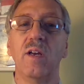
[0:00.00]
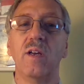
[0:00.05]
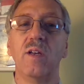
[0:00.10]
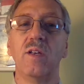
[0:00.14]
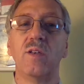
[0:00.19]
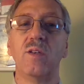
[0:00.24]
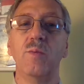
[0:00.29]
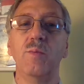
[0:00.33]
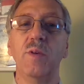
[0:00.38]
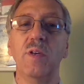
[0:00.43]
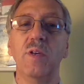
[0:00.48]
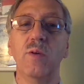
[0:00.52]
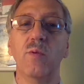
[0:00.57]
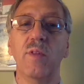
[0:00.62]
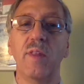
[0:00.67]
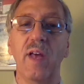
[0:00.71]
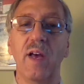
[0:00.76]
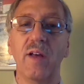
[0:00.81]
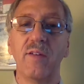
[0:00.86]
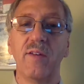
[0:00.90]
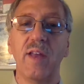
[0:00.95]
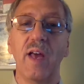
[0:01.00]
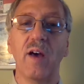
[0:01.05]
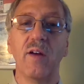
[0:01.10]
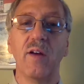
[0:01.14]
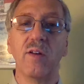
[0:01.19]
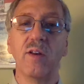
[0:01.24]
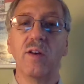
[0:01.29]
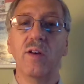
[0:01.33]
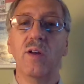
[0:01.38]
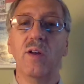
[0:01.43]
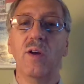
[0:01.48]
to be without
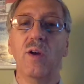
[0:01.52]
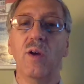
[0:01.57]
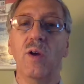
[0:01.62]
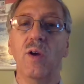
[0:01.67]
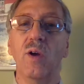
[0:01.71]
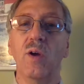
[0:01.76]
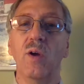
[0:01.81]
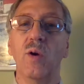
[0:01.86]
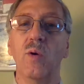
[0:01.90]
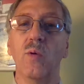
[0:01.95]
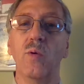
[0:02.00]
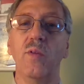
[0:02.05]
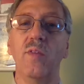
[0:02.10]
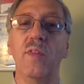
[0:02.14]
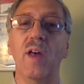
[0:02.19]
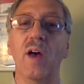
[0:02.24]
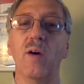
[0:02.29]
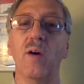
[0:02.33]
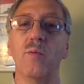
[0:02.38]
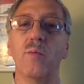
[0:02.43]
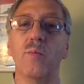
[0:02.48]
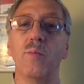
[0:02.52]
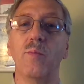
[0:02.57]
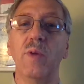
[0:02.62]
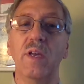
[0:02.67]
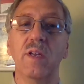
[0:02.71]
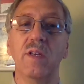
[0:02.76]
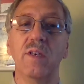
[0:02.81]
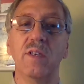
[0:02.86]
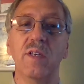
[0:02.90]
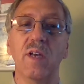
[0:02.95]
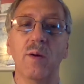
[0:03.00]
doubting, without
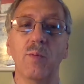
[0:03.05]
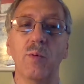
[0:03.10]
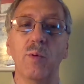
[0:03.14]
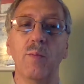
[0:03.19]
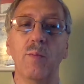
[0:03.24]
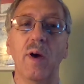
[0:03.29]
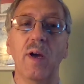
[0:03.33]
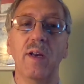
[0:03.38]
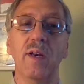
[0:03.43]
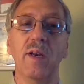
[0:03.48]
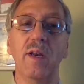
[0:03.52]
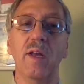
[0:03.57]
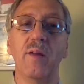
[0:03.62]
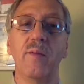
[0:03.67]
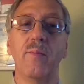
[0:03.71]
being double minded.